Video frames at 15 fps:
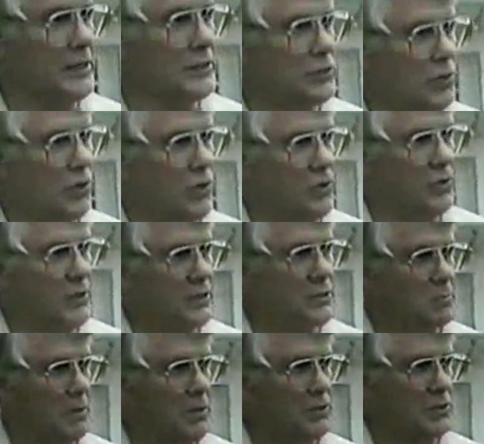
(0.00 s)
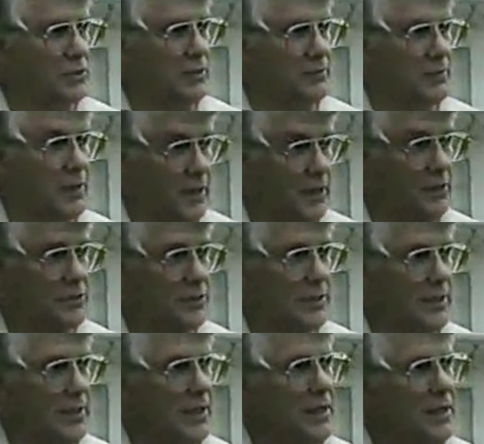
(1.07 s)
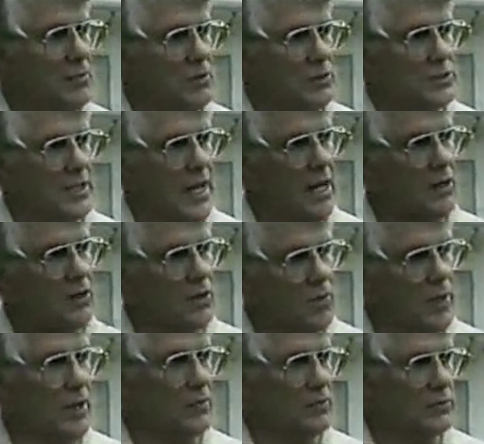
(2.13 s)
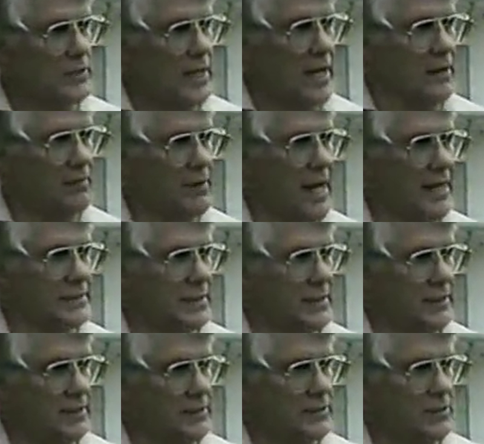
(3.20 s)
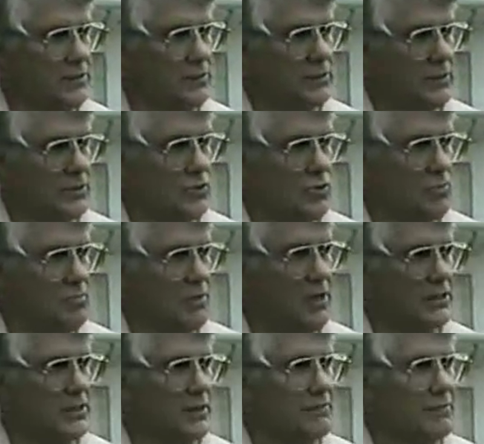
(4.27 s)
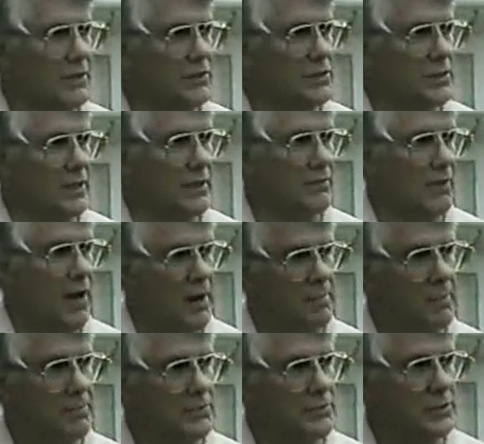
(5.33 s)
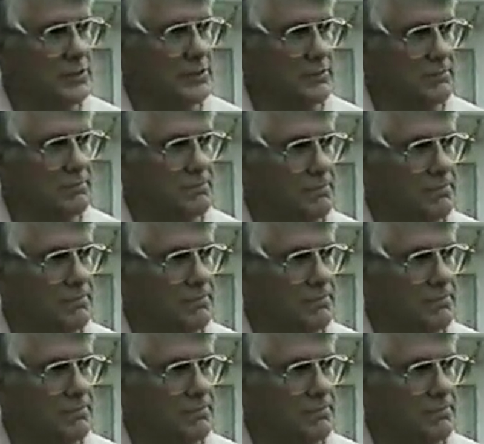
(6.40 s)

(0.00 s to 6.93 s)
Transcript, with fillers: control the explosion of the energy, which now co-equals that of gasoline, so it's a tremendously fail-safe operable system.